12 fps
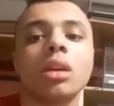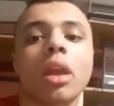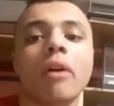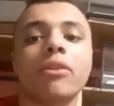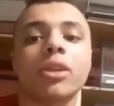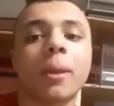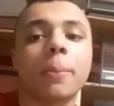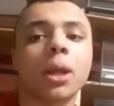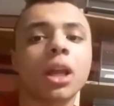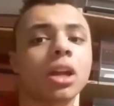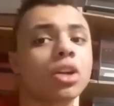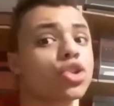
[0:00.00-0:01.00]
Now for leopard
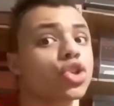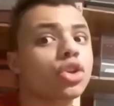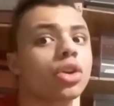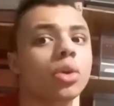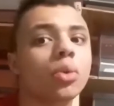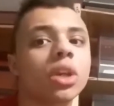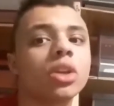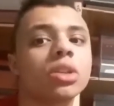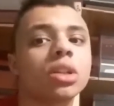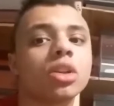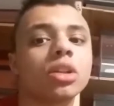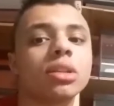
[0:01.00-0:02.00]
geckos, you're going to want to use
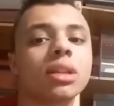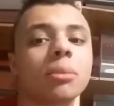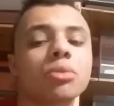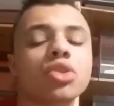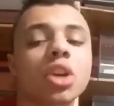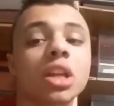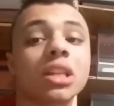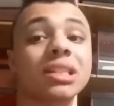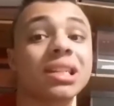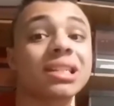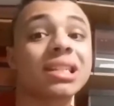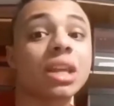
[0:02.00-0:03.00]
a good substrate.
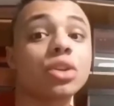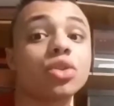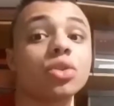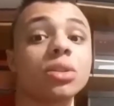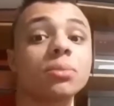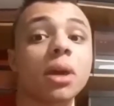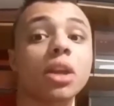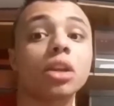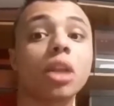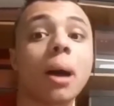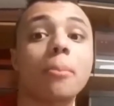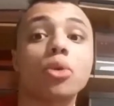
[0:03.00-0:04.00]
Since they do spend a
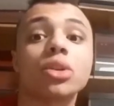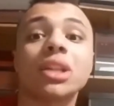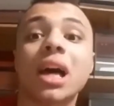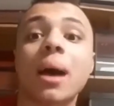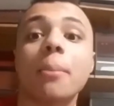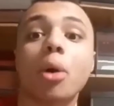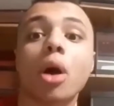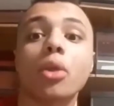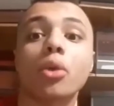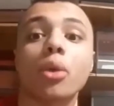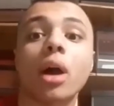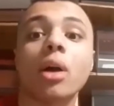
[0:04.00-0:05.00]
lot more time on the
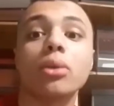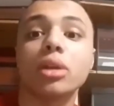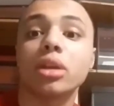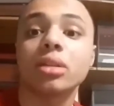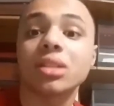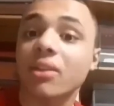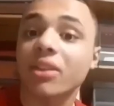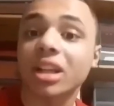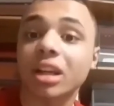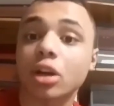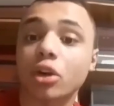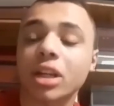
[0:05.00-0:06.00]
ground than something
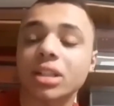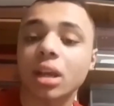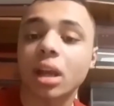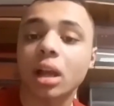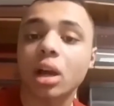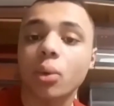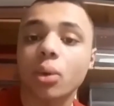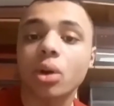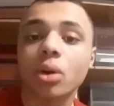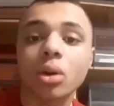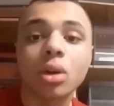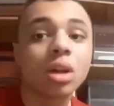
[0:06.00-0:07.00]
like a crested gecko
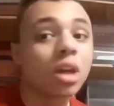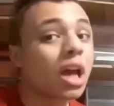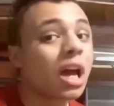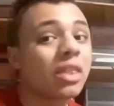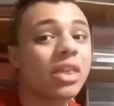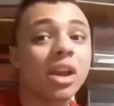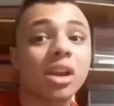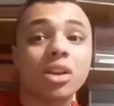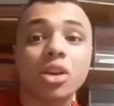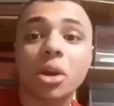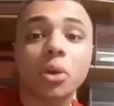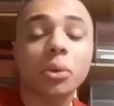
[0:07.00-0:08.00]
will,
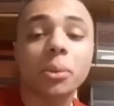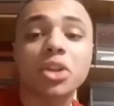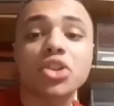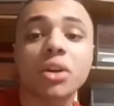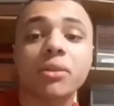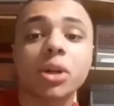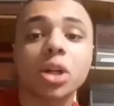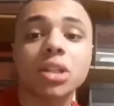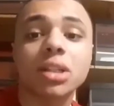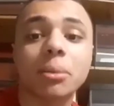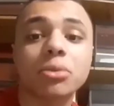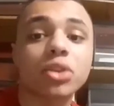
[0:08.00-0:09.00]
you're going to want to make sure you have a good
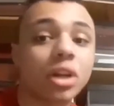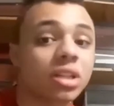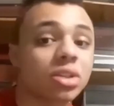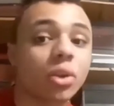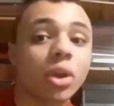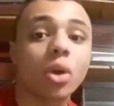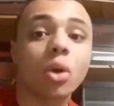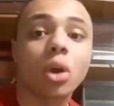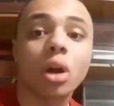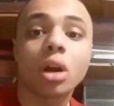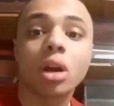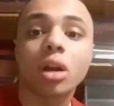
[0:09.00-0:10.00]
substrate so they
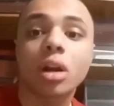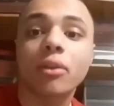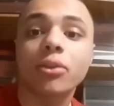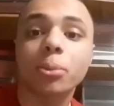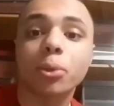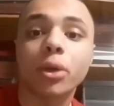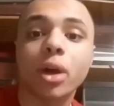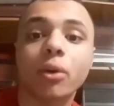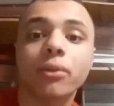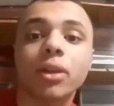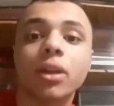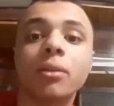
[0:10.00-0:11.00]
are comfortable and
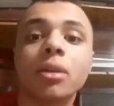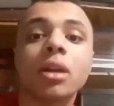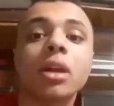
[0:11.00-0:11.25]
healthy.